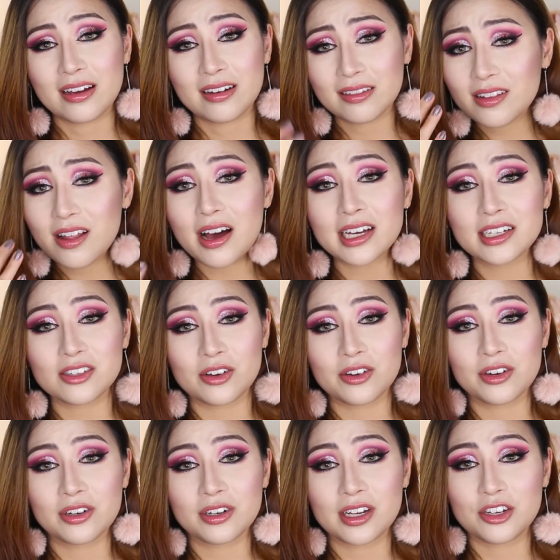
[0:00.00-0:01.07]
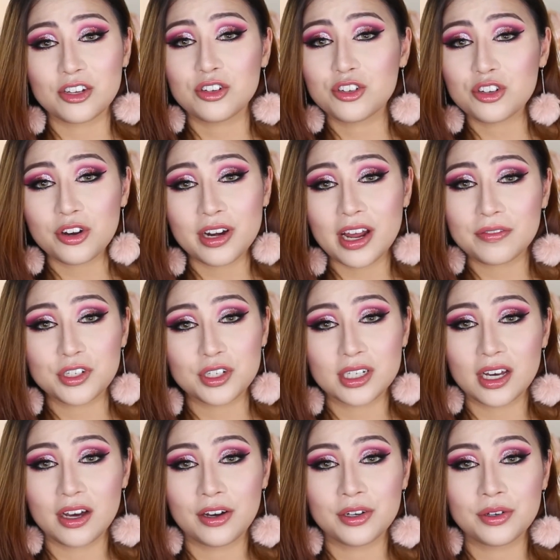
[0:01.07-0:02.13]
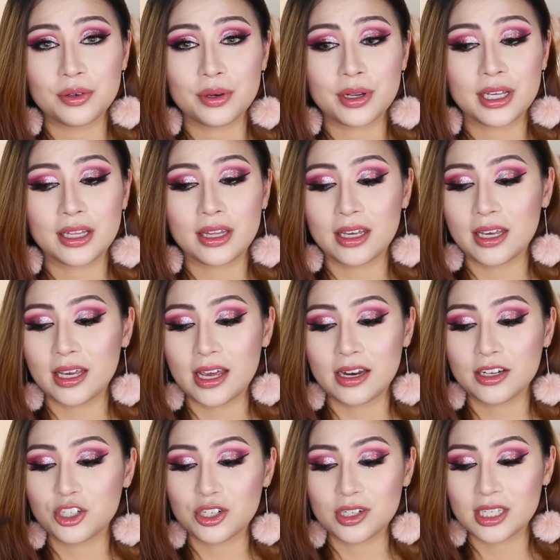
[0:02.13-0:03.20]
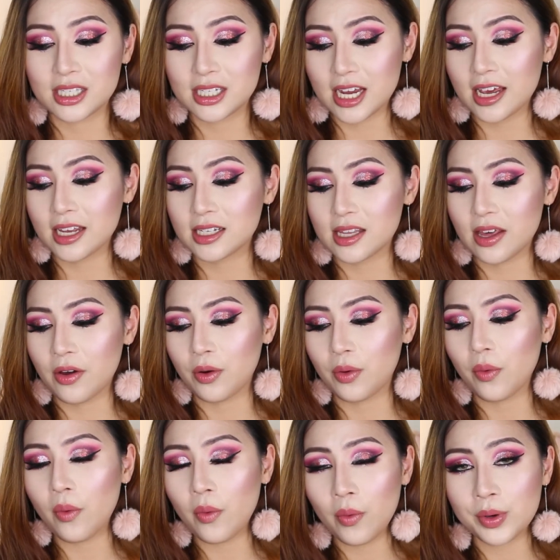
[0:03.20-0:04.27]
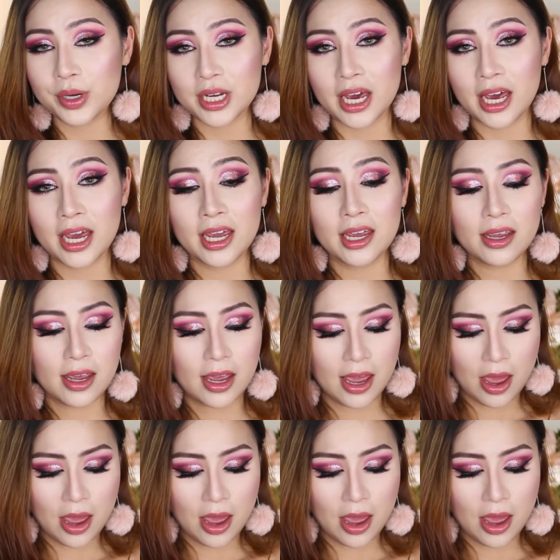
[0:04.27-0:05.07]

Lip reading: glides on, you don't have to tug or anything, and it just stays there all day.